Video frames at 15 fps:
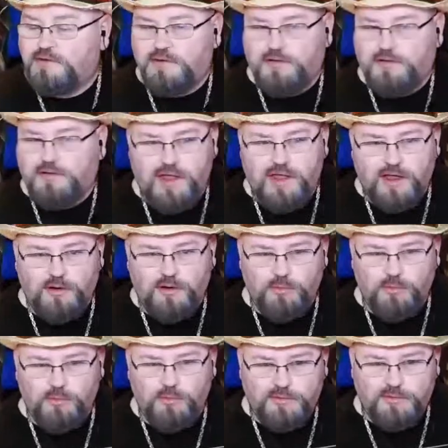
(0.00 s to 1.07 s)
Coat hanger
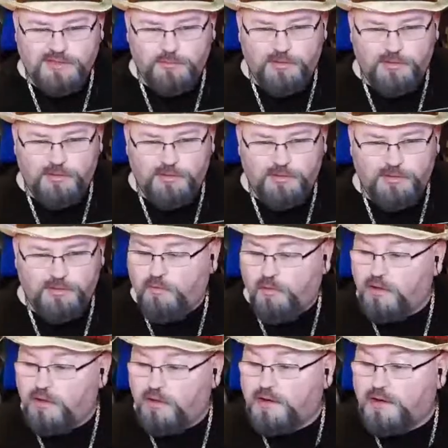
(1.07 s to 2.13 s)
with
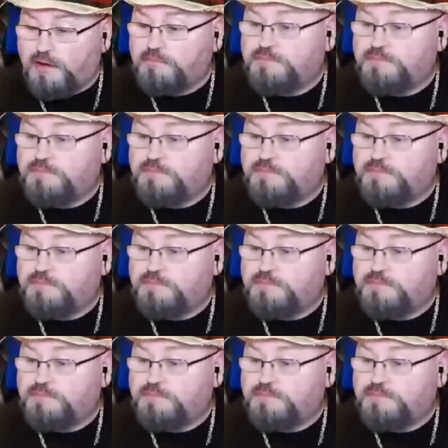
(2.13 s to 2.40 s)
tinfoil on it.